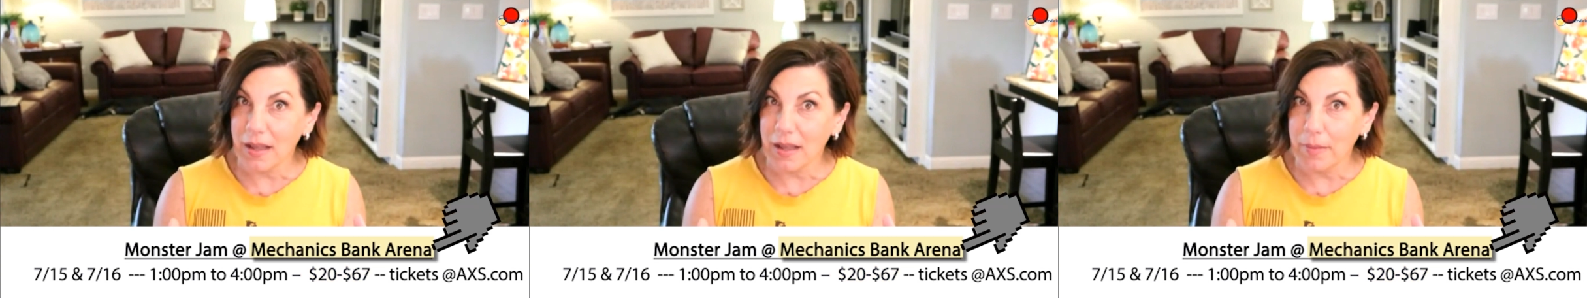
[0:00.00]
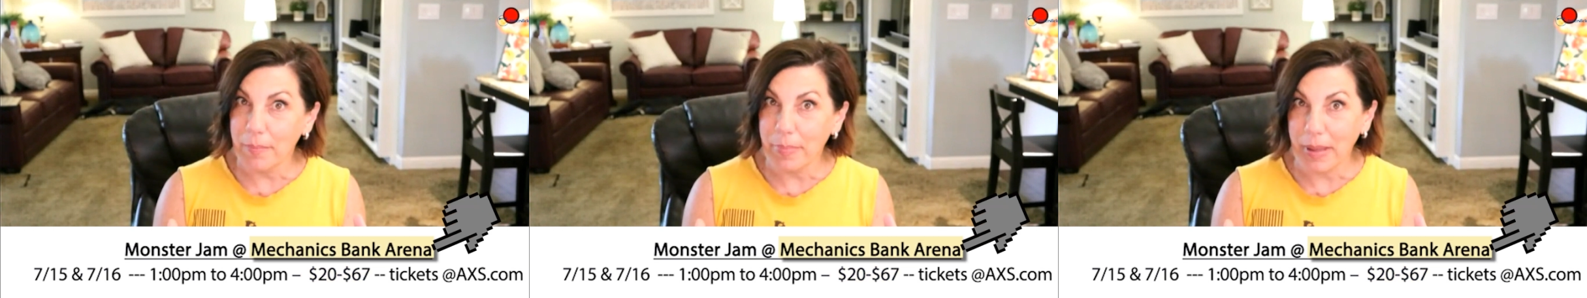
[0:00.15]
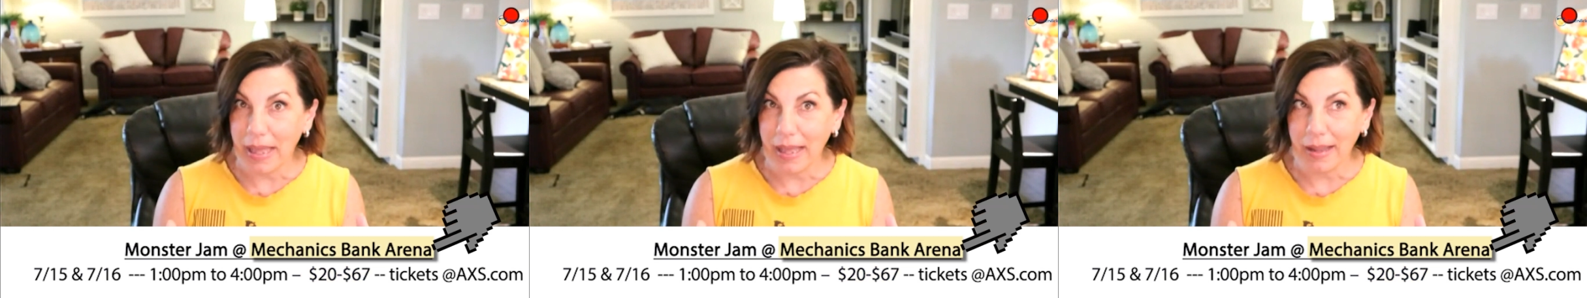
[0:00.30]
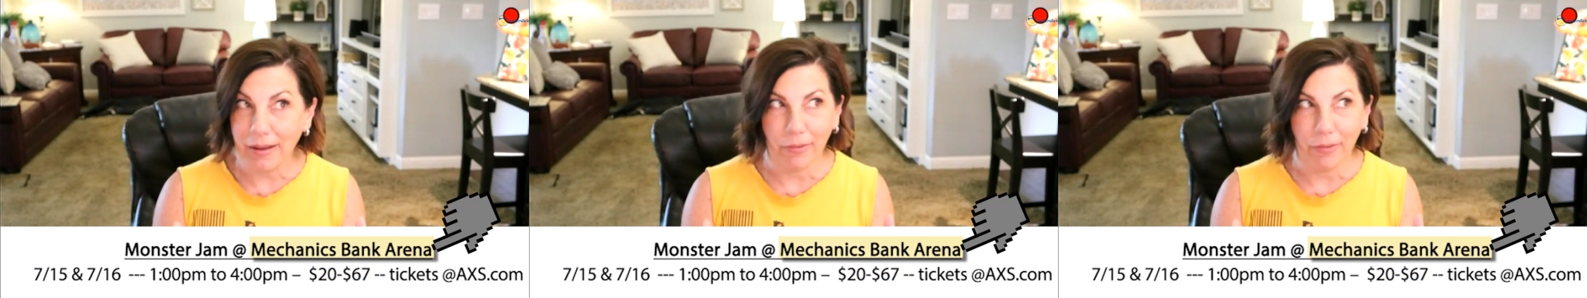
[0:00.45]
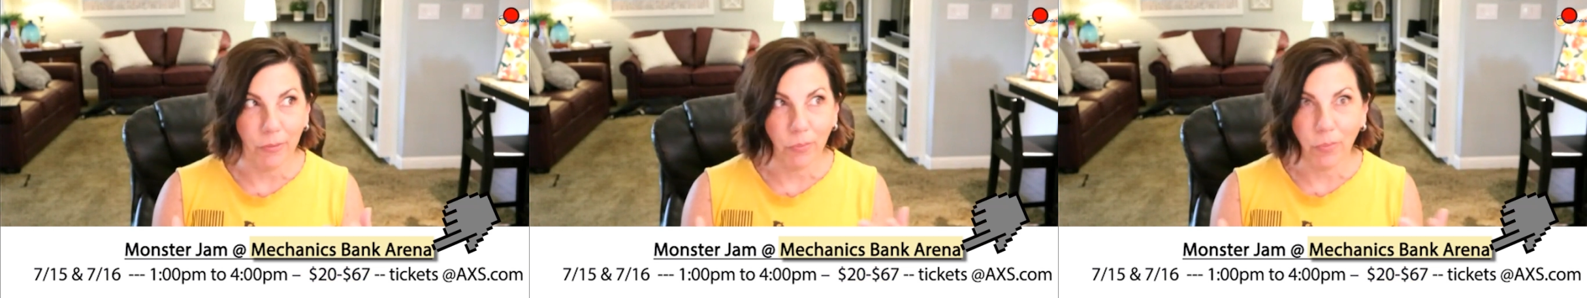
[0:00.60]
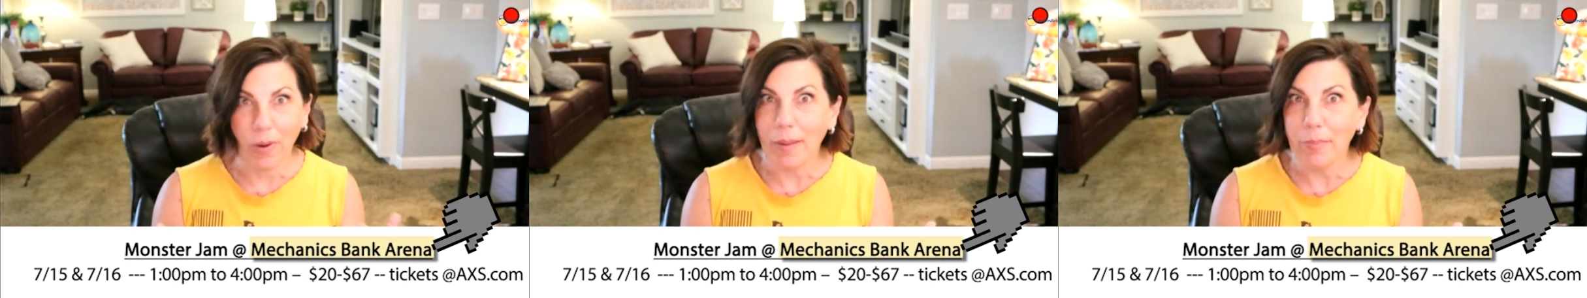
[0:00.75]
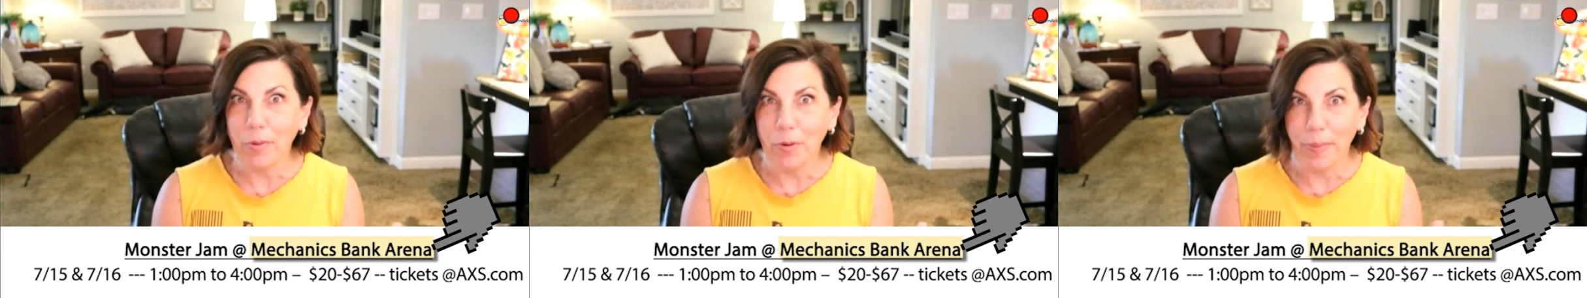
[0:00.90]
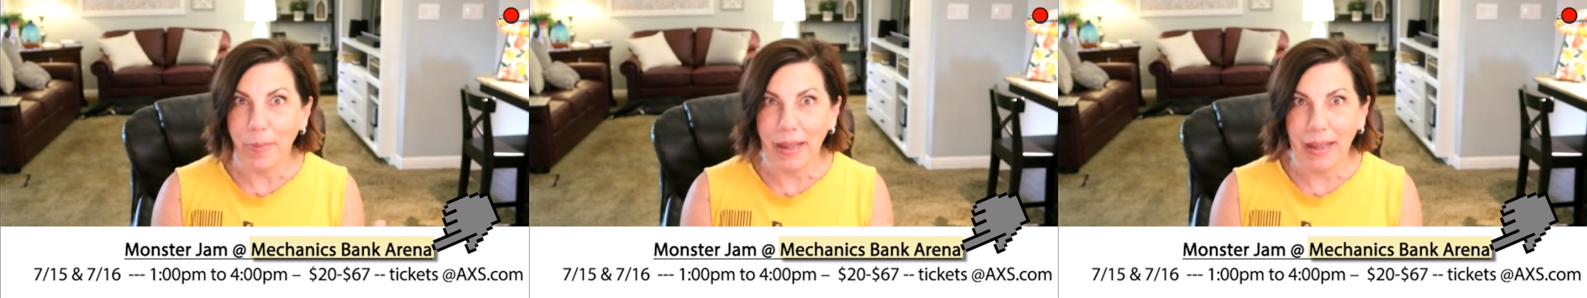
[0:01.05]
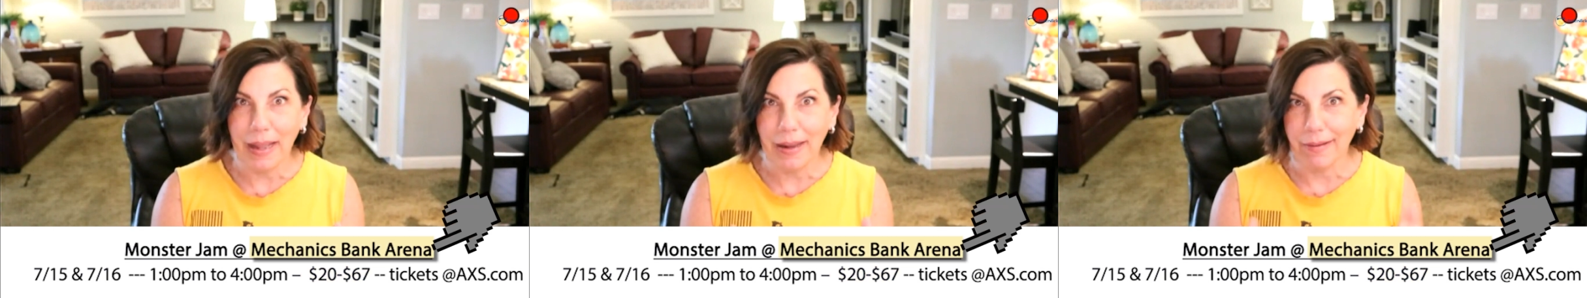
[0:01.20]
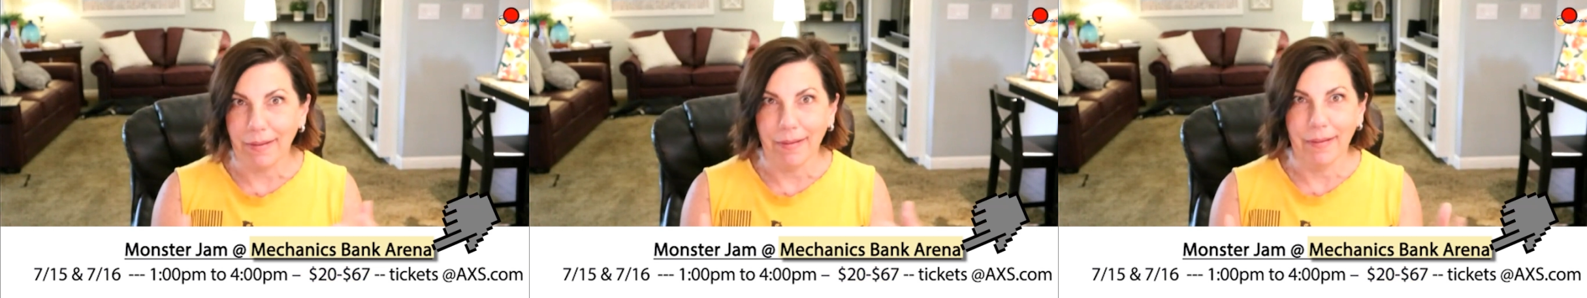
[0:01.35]
Bank or
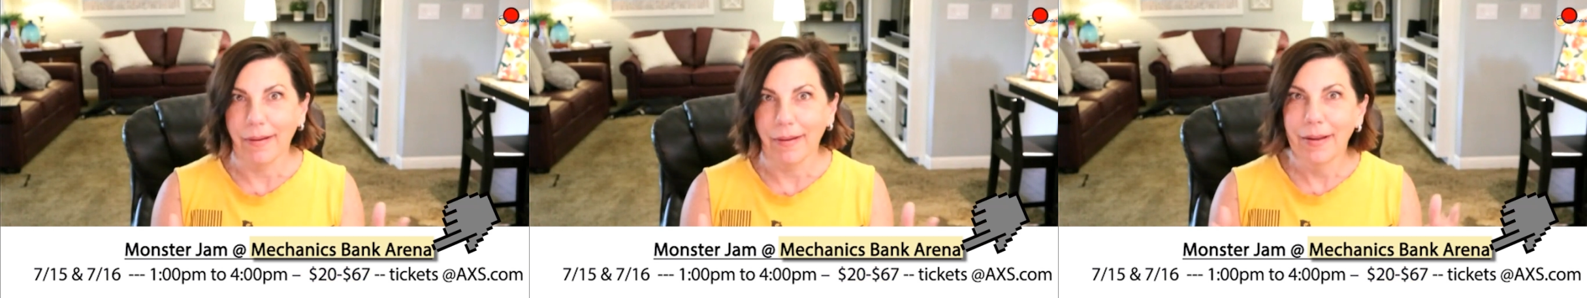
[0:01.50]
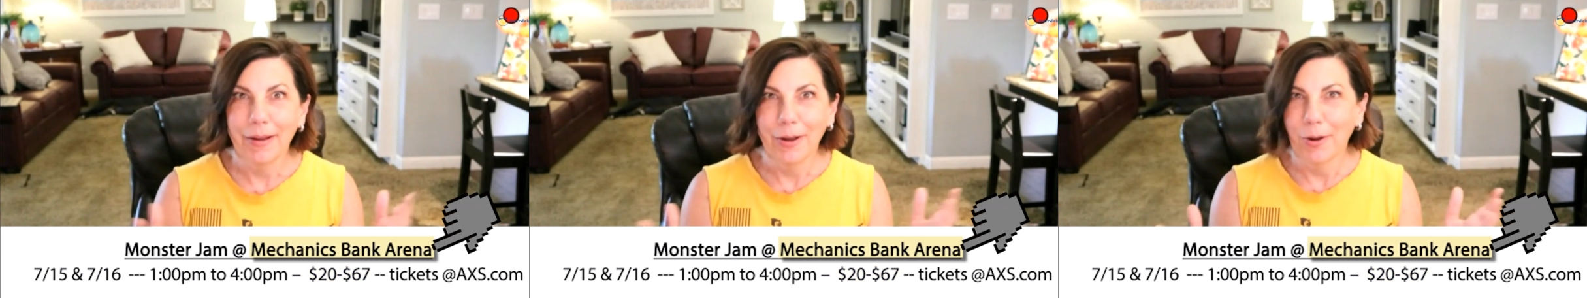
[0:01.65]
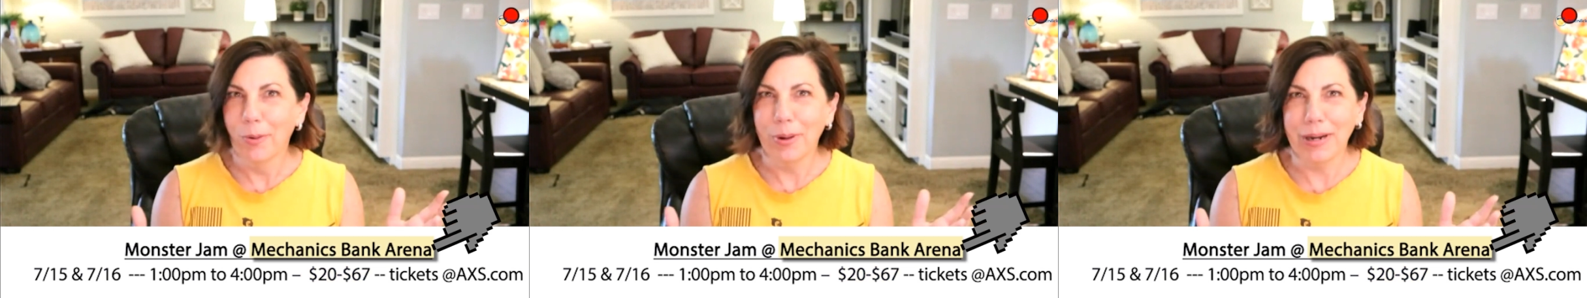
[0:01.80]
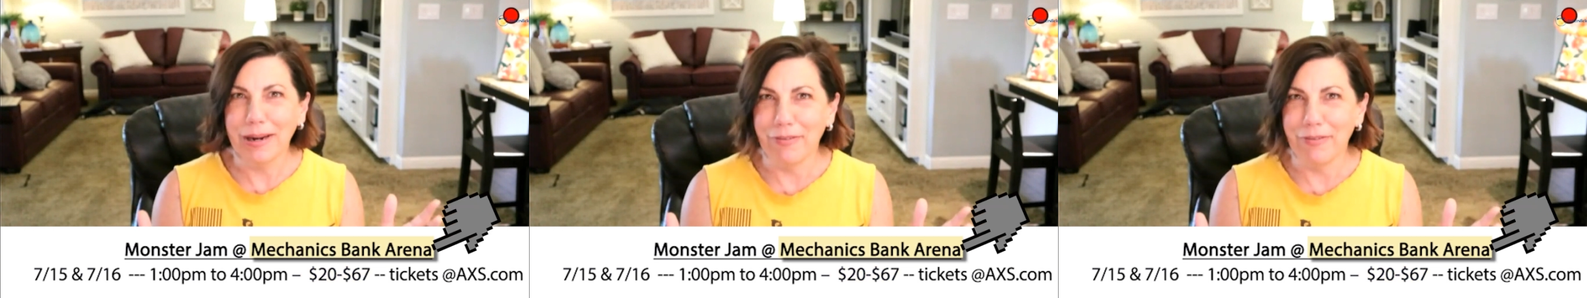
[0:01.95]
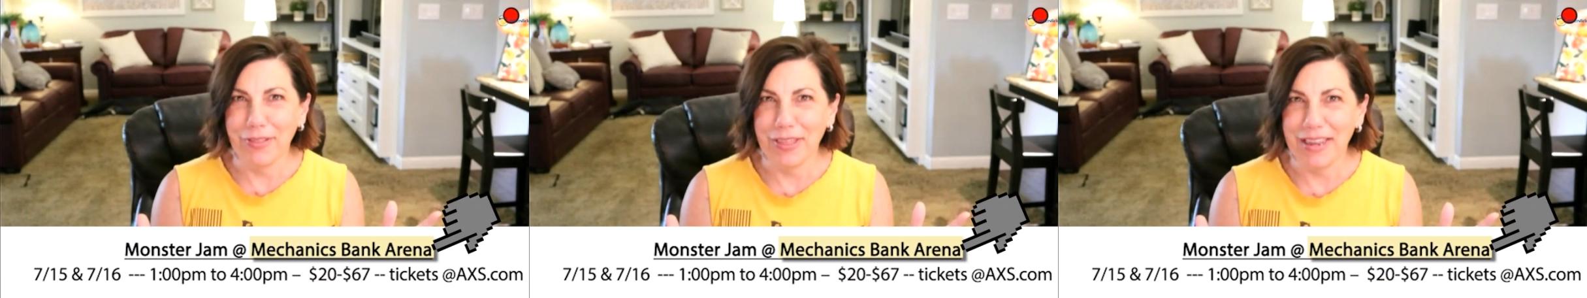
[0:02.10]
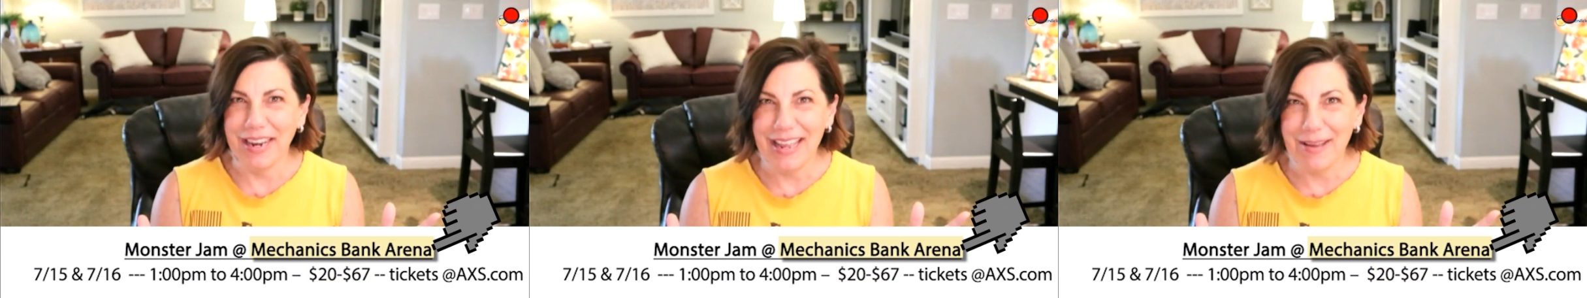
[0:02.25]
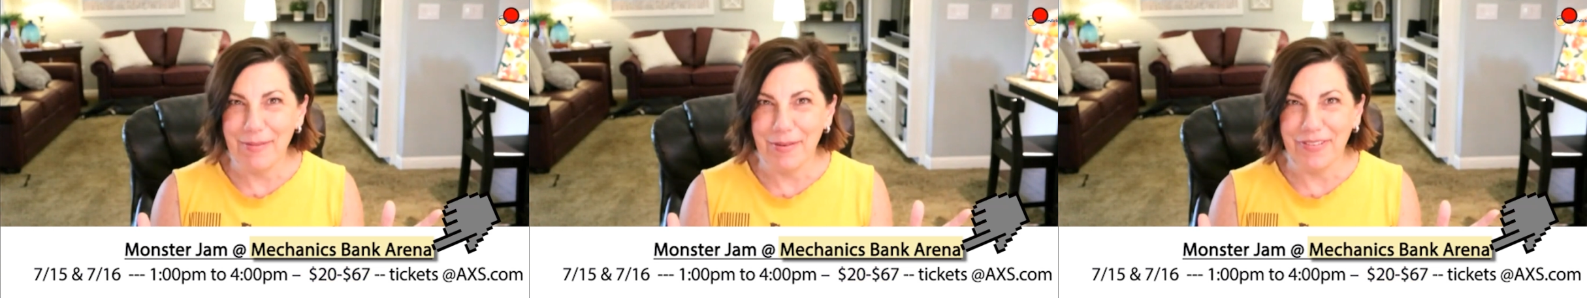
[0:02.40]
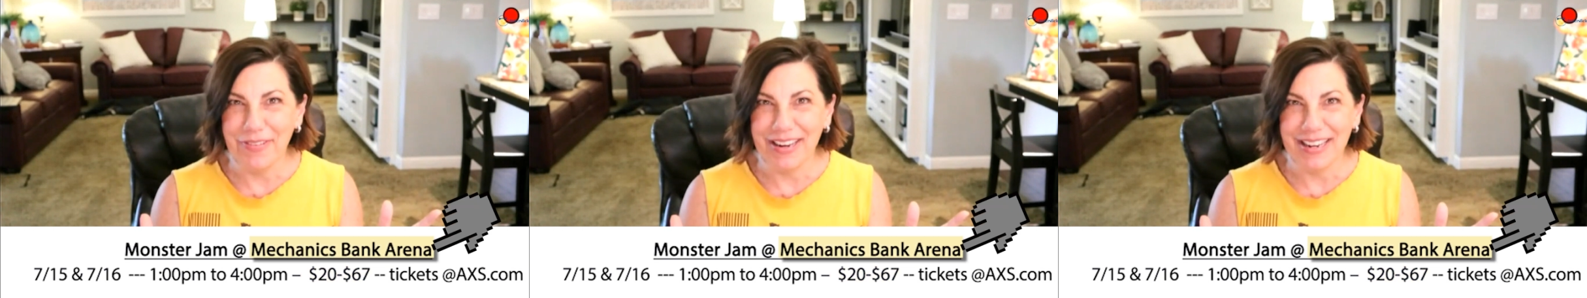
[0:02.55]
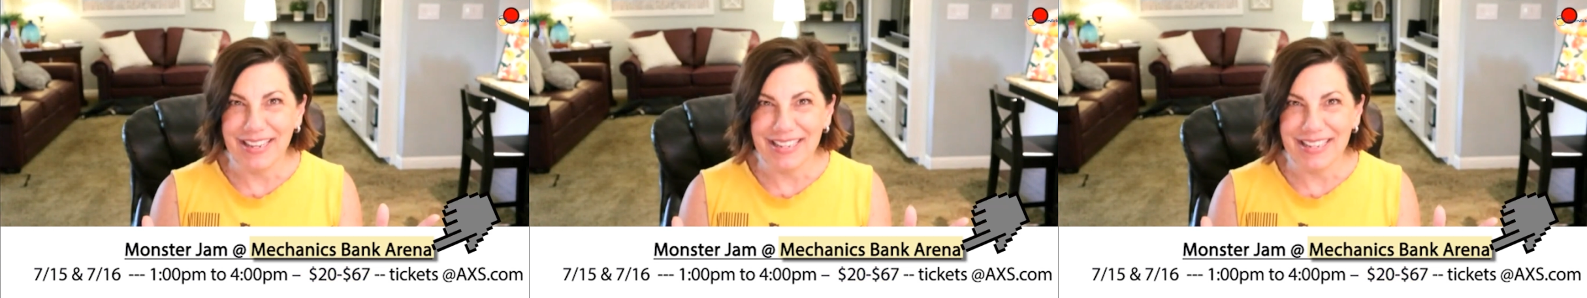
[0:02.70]
Rabobank or whatever the name of it is